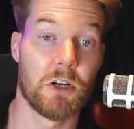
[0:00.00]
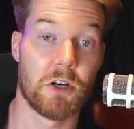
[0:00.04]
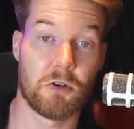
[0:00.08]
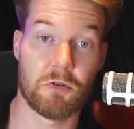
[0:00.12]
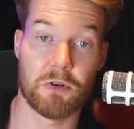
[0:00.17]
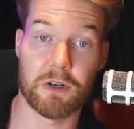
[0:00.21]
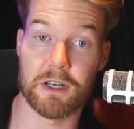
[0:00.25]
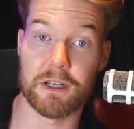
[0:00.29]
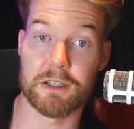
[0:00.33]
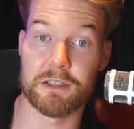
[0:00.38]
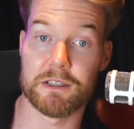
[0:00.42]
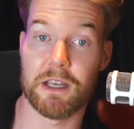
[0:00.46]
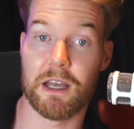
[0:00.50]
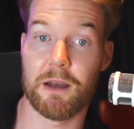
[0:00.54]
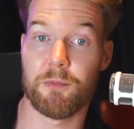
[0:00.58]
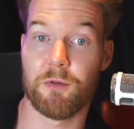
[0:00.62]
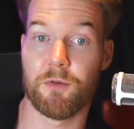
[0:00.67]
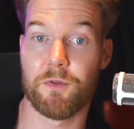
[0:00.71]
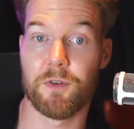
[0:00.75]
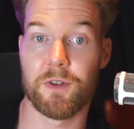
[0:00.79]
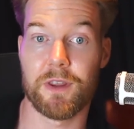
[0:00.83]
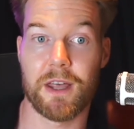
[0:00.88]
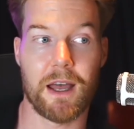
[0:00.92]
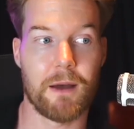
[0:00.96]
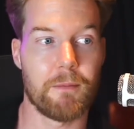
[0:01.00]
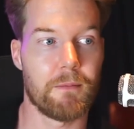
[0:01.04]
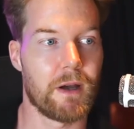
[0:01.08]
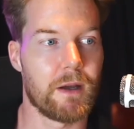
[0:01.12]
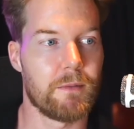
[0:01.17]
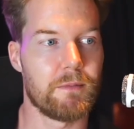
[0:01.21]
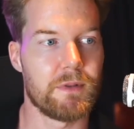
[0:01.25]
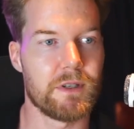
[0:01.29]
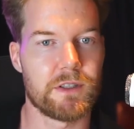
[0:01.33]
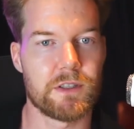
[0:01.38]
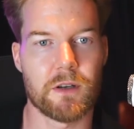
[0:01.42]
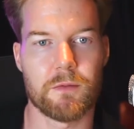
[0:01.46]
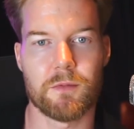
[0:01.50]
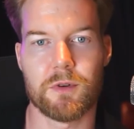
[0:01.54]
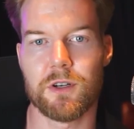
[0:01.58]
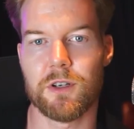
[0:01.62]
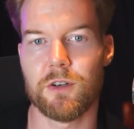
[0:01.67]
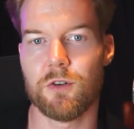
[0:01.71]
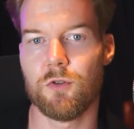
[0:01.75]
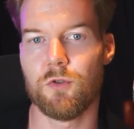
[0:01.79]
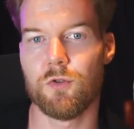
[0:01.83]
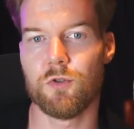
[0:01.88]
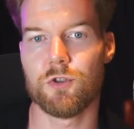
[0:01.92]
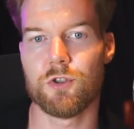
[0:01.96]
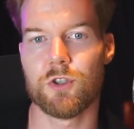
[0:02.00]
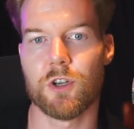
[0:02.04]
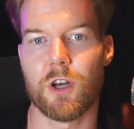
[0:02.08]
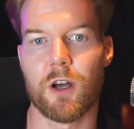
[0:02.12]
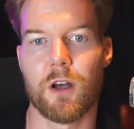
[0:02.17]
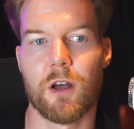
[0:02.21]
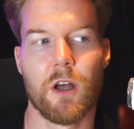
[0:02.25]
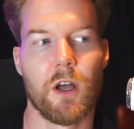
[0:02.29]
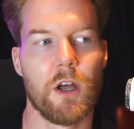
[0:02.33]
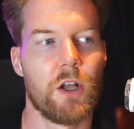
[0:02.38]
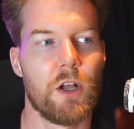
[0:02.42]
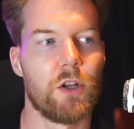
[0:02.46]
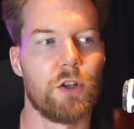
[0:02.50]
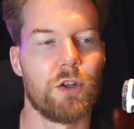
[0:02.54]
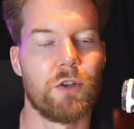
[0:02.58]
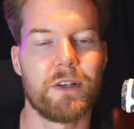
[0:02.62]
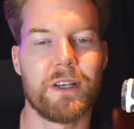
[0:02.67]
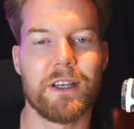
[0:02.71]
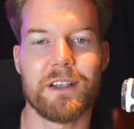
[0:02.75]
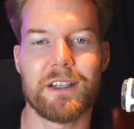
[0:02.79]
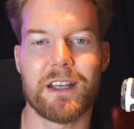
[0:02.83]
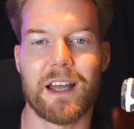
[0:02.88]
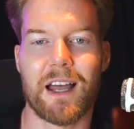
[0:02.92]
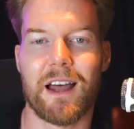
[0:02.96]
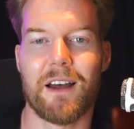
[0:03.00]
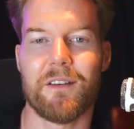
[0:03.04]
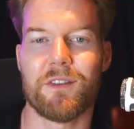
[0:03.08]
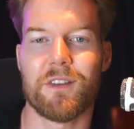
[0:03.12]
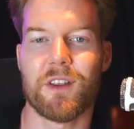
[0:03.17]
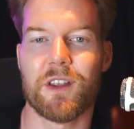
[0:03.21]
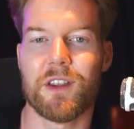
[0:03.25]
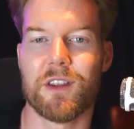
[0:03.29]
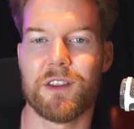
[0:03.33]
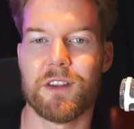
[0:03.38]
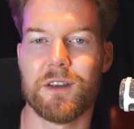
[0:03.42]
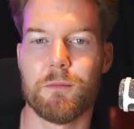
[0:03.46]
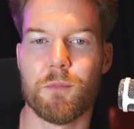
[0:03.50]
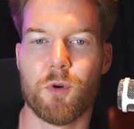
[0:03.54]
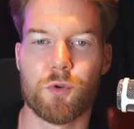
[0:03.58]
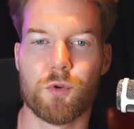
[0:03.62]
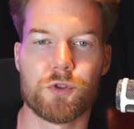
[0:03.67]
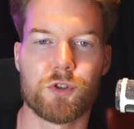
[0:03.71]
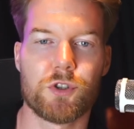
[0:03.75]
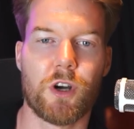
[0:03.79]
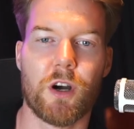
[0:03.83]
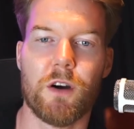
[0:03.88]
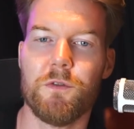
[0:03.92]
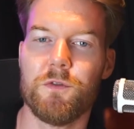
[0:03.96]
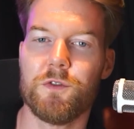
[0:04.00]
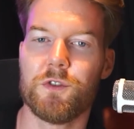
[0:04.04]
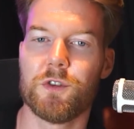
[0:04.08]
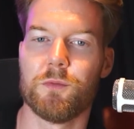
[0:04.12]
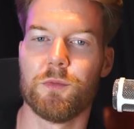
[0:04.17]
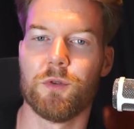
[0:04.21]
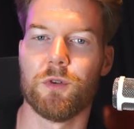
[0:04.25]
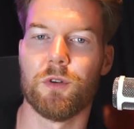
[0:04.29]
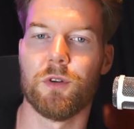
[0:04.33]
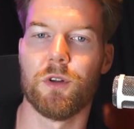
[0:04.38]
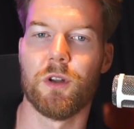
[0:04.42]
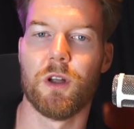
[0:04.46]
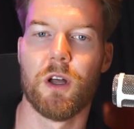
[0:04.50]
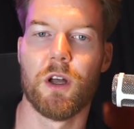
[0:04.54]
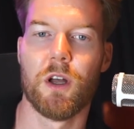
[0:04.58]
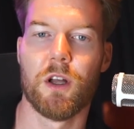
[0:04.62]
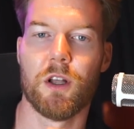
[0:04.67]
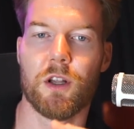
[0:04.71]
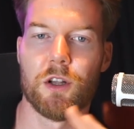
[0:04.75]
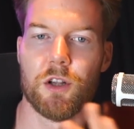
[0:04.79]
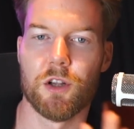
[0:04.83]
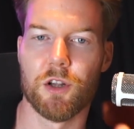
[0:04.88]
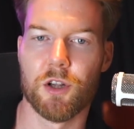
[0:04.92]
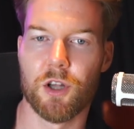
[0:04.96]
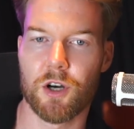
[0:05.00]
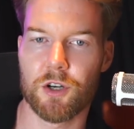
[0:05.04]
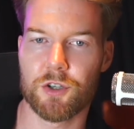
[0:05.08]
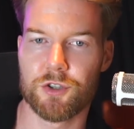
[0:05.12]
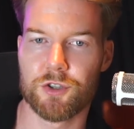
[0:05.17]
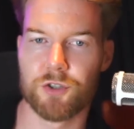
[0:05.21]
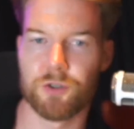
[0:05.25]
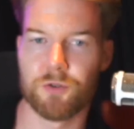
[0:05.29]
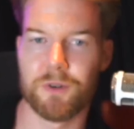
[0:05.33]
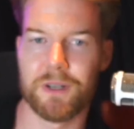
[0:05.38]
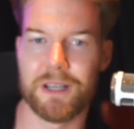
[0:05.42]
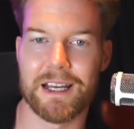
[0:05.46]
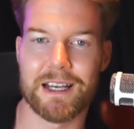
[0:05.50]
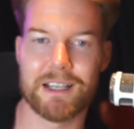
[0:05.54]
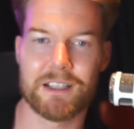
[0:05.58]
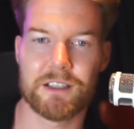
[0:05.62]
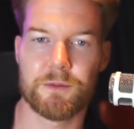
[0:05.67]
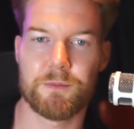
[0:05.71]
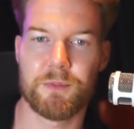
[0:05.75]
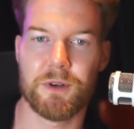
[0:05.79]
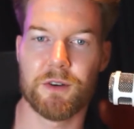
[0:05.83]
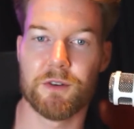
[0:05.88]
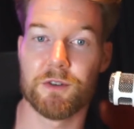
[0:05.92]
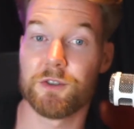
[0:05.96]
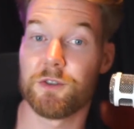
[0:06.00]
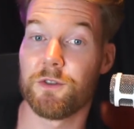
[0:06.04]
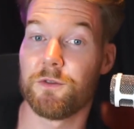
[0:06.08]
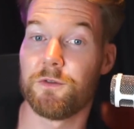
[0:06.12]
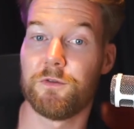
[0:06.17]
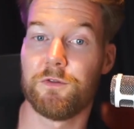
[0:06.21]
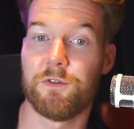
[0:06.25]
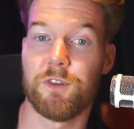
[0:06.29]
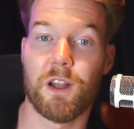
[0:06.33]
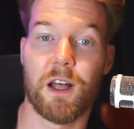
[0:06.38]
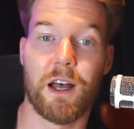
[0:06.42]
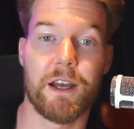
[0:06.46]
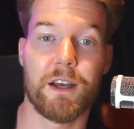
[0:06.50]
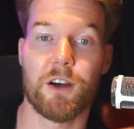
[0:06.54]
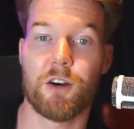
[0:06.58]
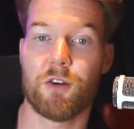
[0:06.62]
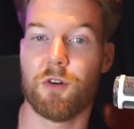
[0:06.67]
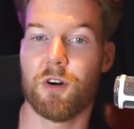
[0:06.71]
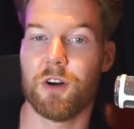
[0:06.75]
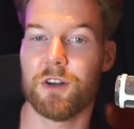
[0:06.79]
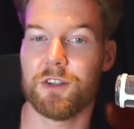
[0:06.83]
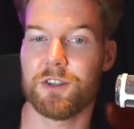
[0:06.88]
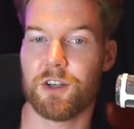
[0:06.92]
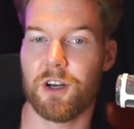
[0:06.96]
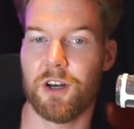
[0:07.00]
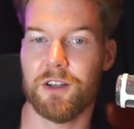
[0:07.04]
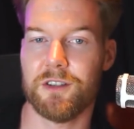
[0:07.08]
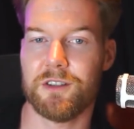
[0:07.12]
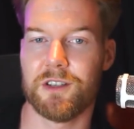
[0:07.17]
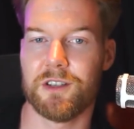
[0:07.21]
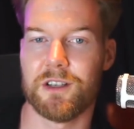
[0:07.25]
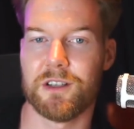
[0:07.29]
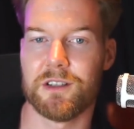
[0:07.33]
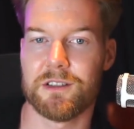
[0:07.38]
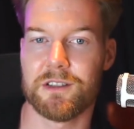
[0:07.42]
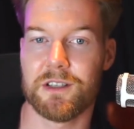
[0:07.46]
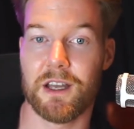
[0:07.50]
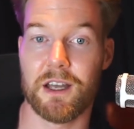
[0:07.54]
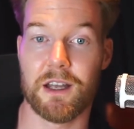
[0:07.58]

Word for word: Quick example for that might be somebody who's uh, looking to have the most comfortable luxury experience of flying across continents.